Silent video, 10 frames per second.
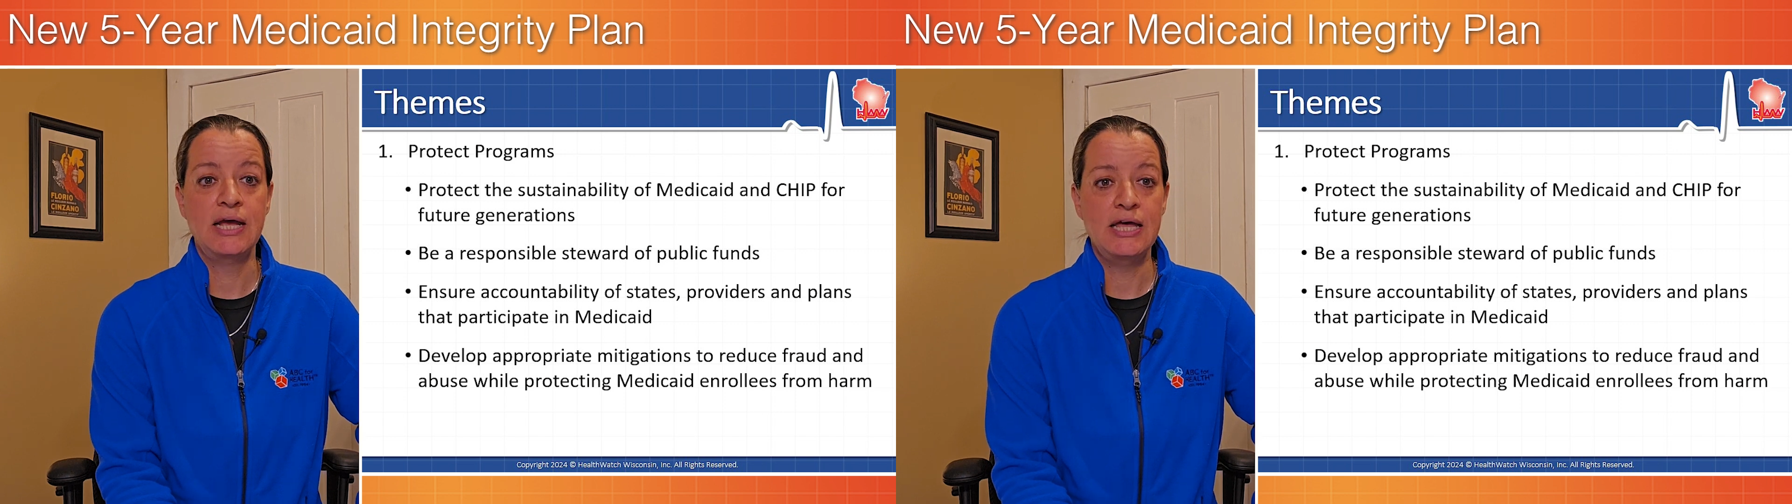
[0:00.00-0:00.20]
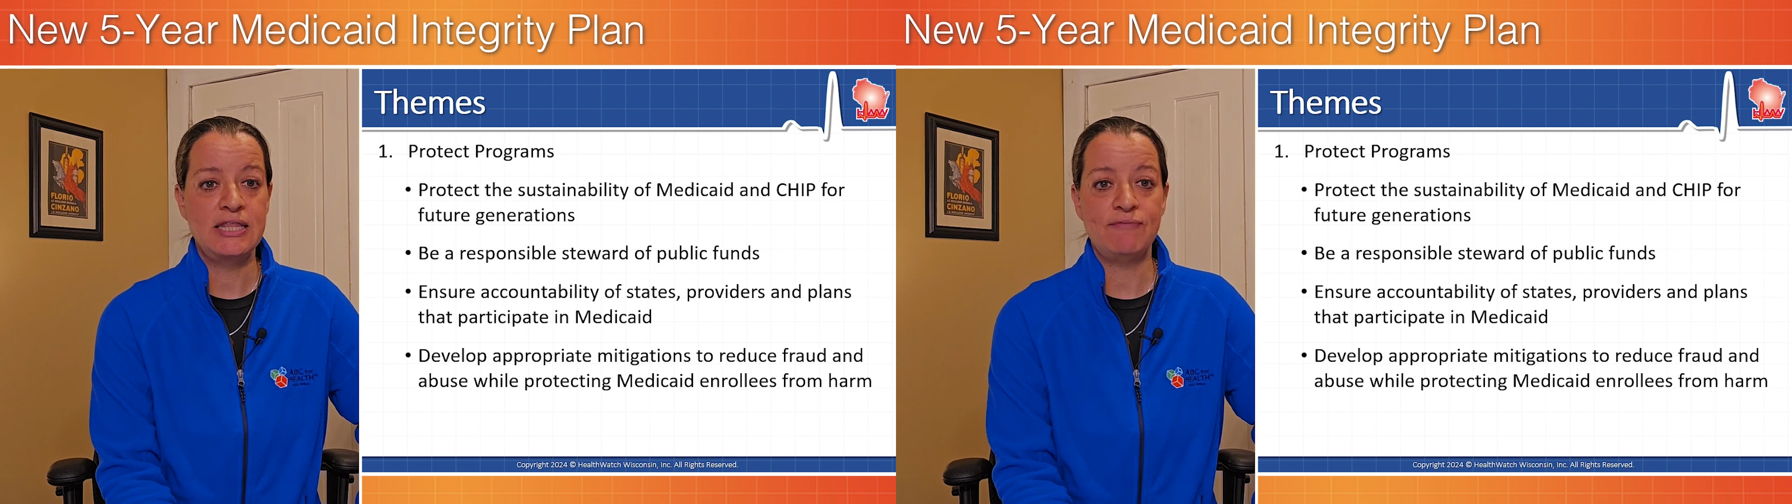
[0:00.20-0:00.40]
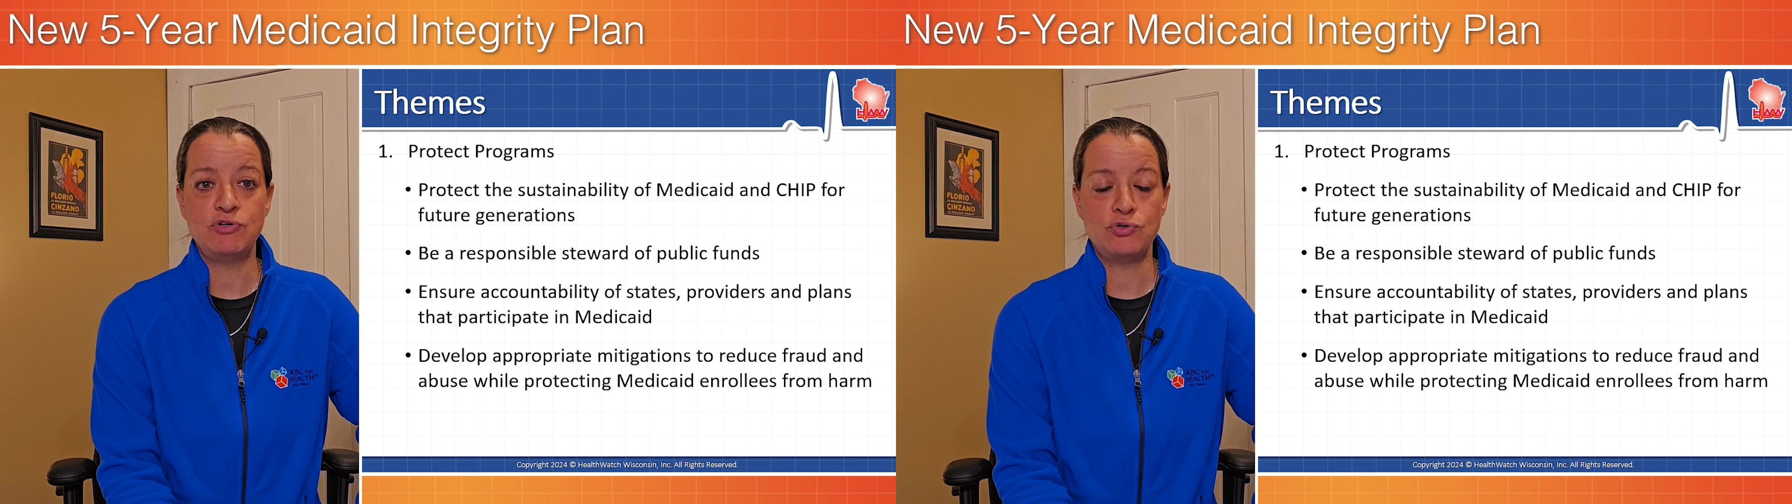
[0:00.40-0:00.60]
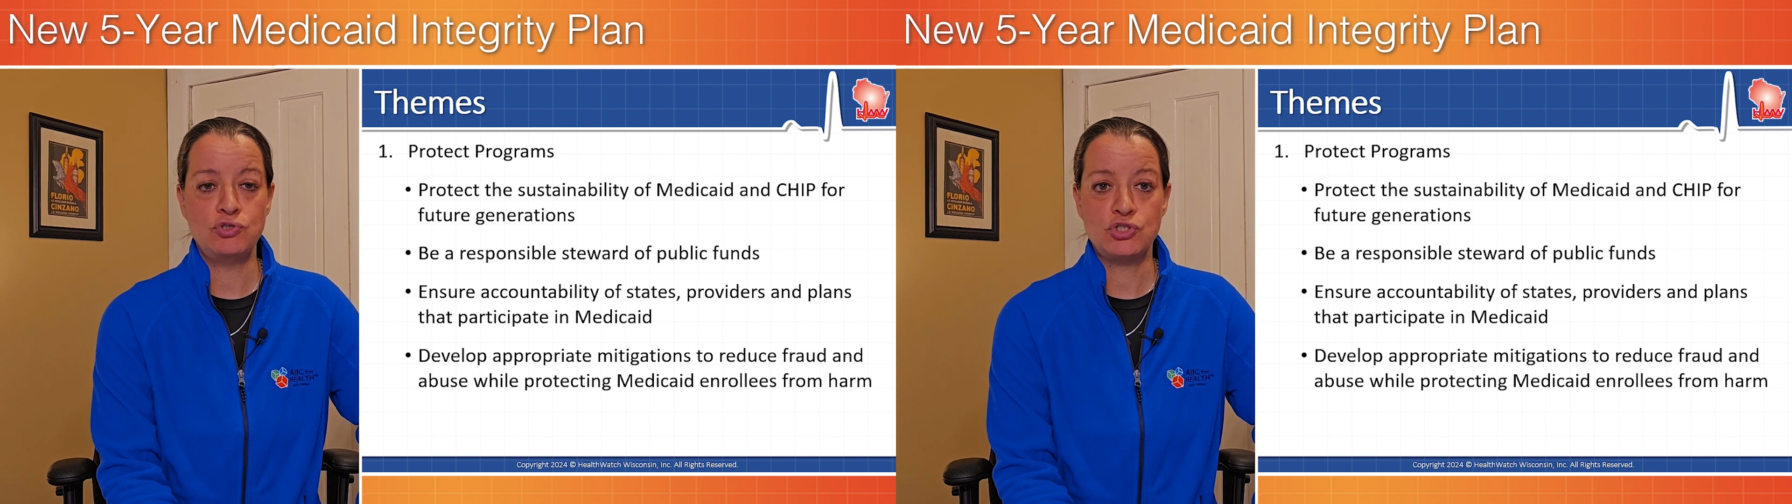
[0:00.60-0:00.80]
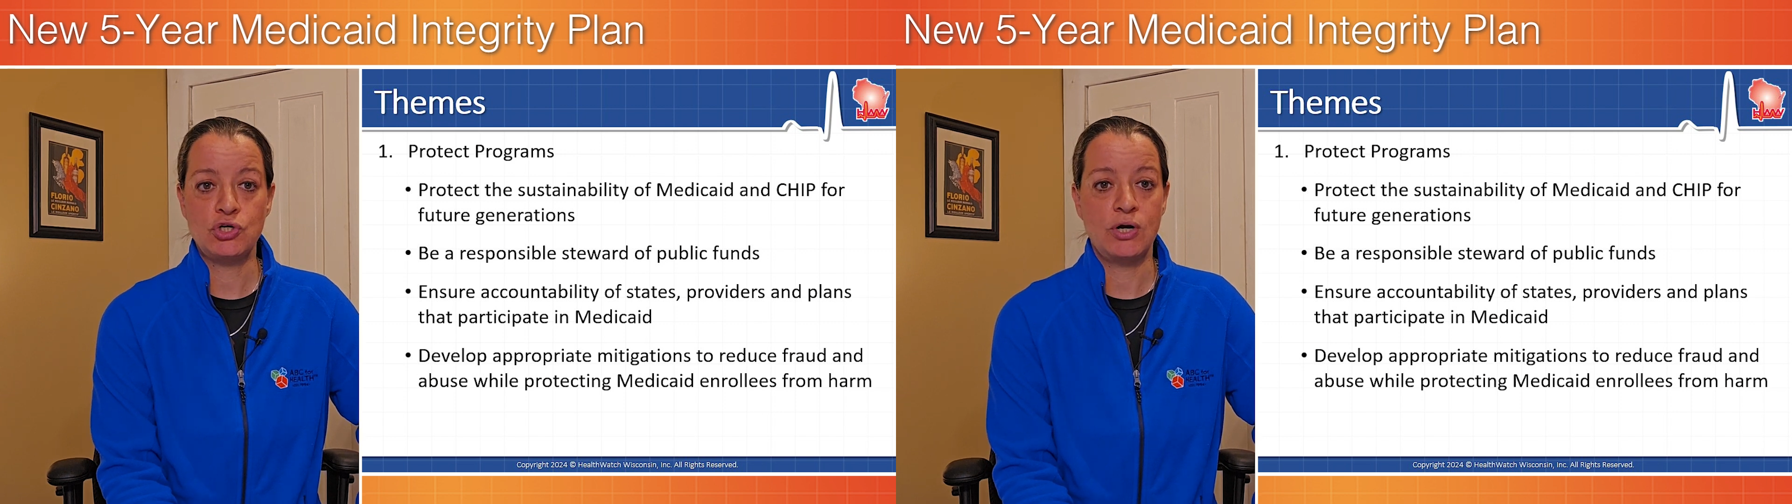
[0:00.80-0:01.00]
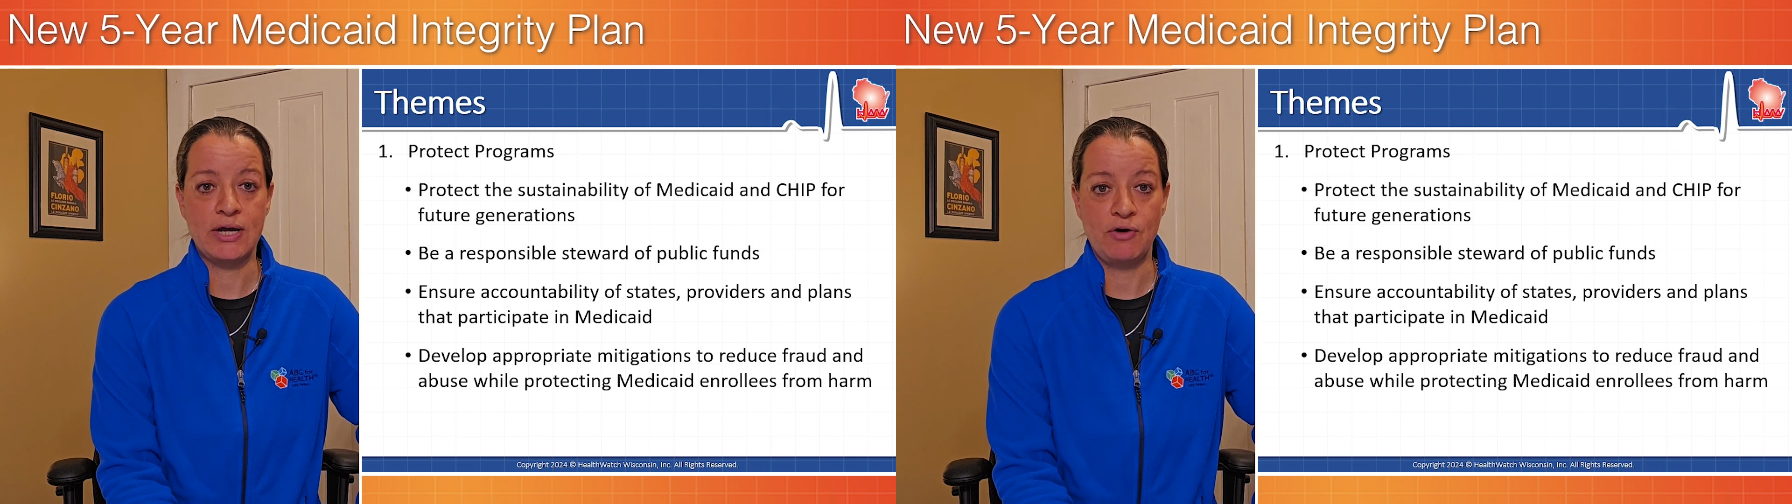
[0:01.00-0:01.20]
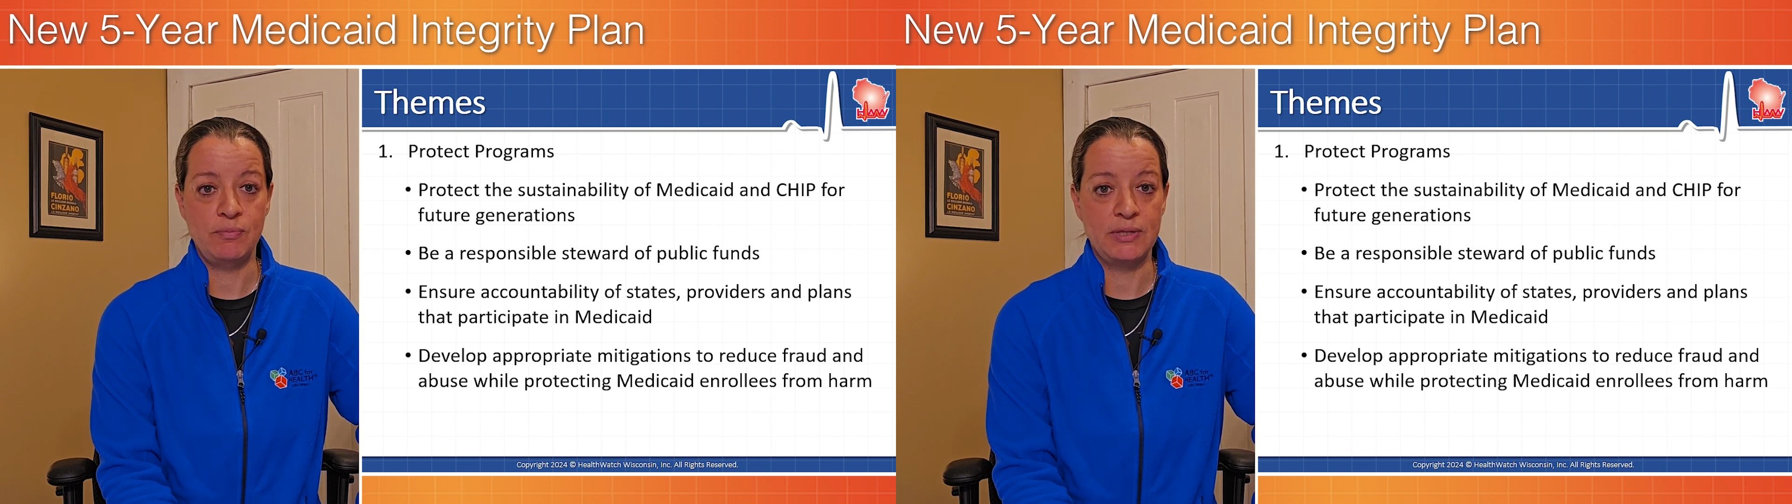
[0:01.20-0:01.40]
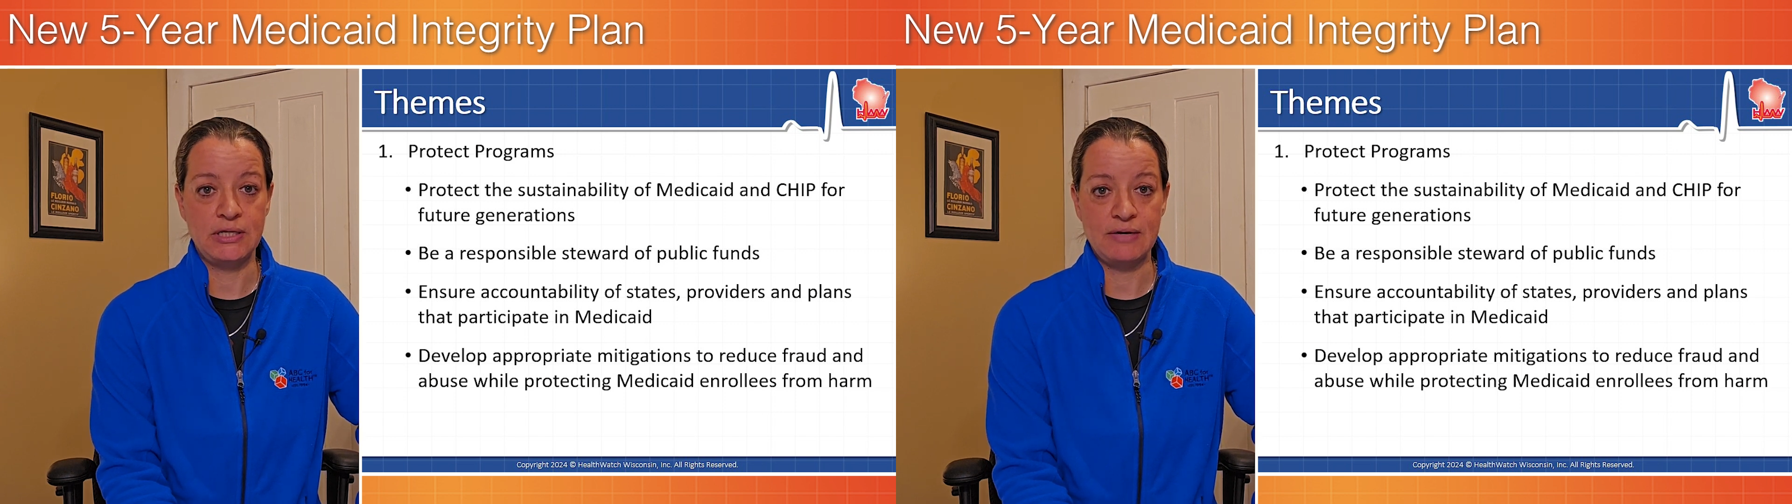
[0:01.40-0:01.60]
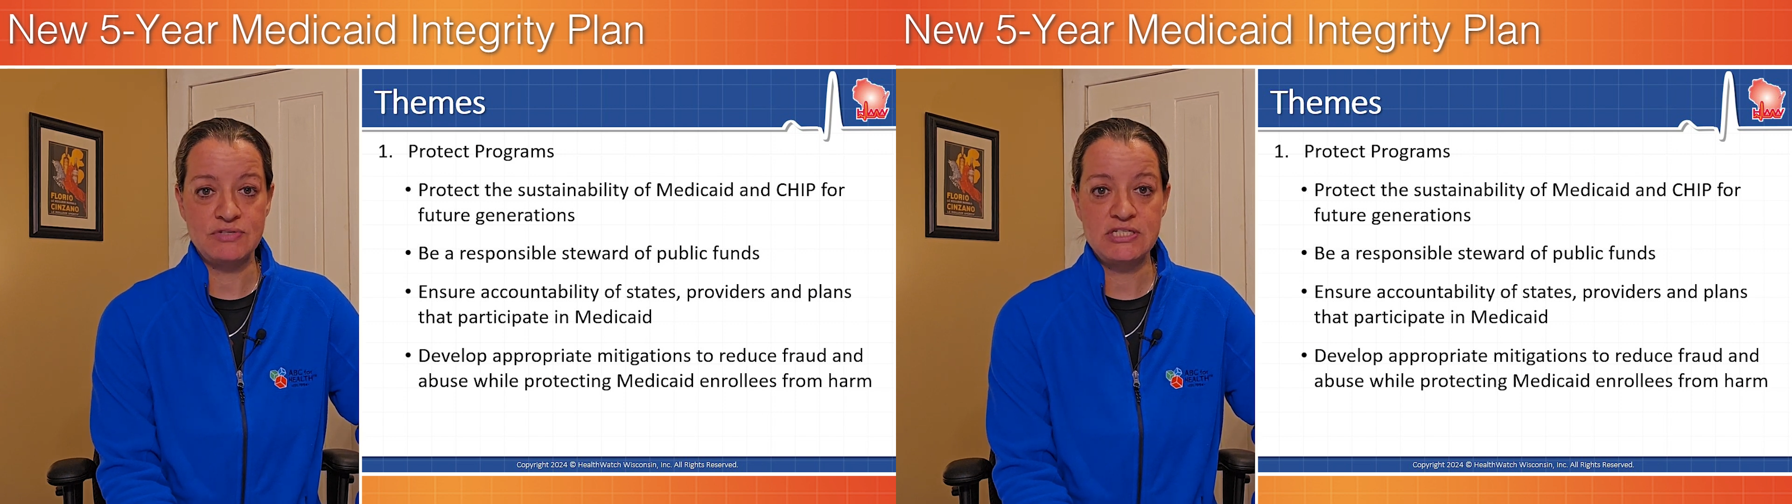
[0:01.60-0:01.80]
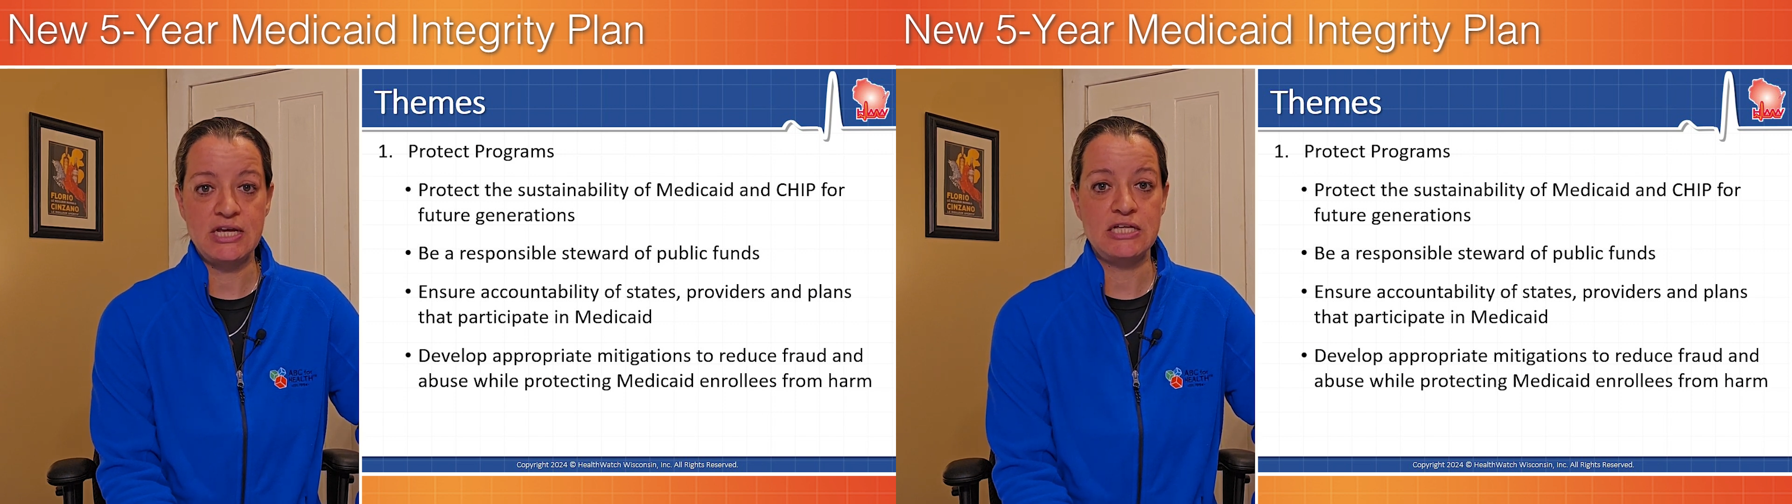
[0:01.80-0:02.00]
They have to ensure accountability of
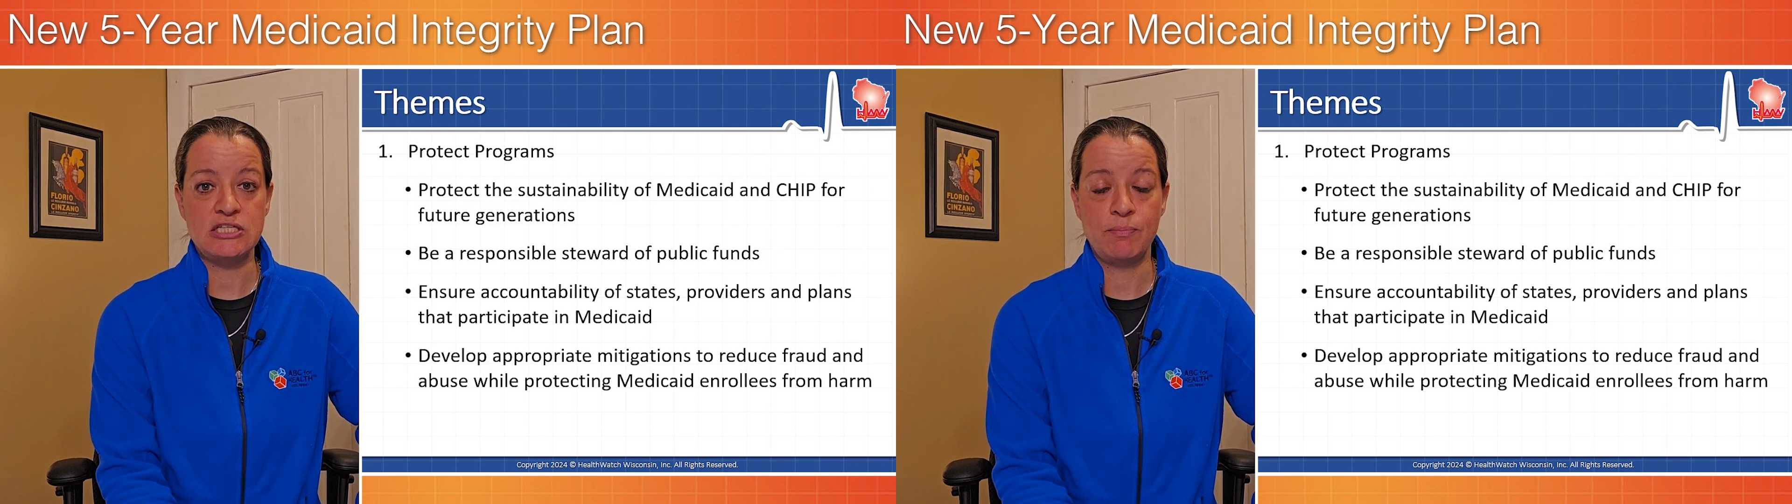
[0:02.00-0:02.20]
states,